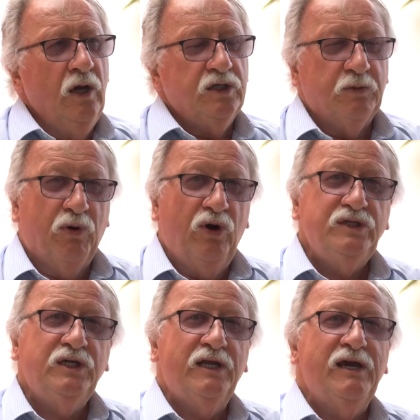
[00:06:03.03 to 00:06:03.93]

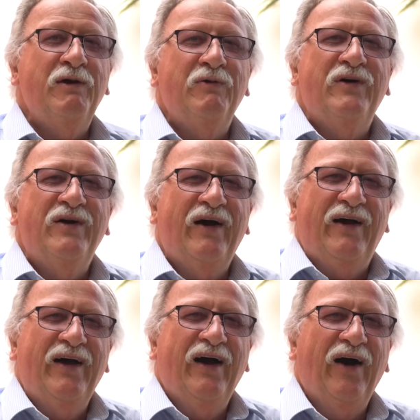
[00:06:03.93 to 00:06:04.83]
surprisingly,
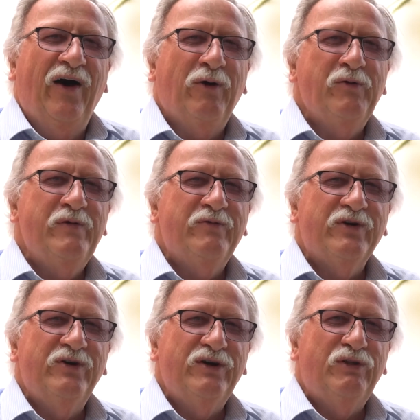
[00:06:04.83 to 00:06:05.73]
I remember a
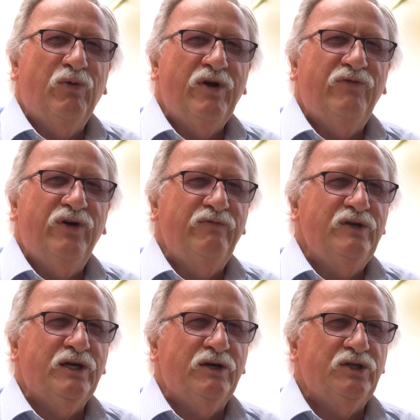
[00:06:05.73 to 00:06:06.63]
guy 25
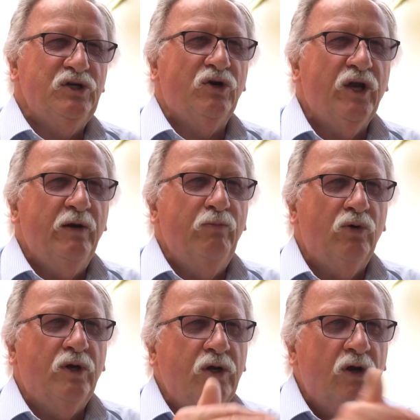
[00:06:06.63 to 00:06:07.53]
years ago, I said, you got to get a
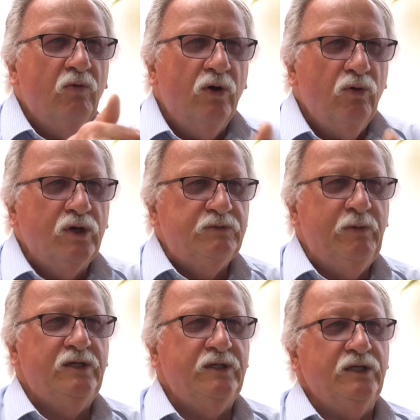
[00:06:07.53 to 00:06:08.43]
book and you got to write all your
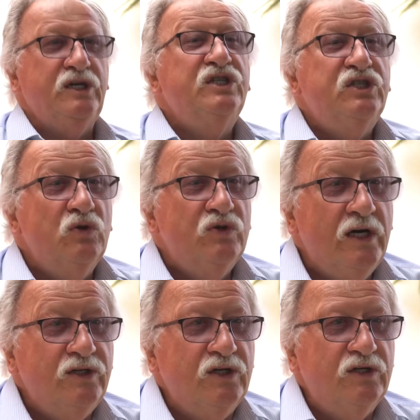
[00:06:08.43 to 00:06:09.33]
expenses out. And he still
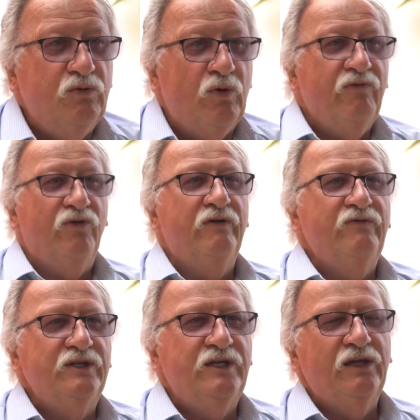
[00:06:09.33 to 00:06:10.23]
does it 25
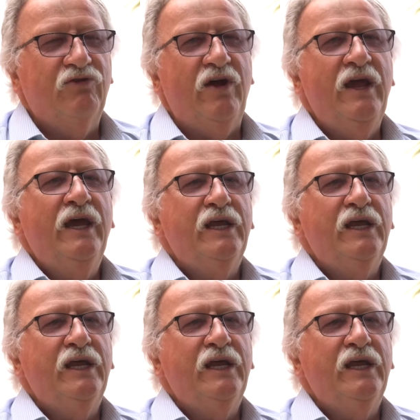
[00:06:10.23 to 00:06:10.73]
years down the track.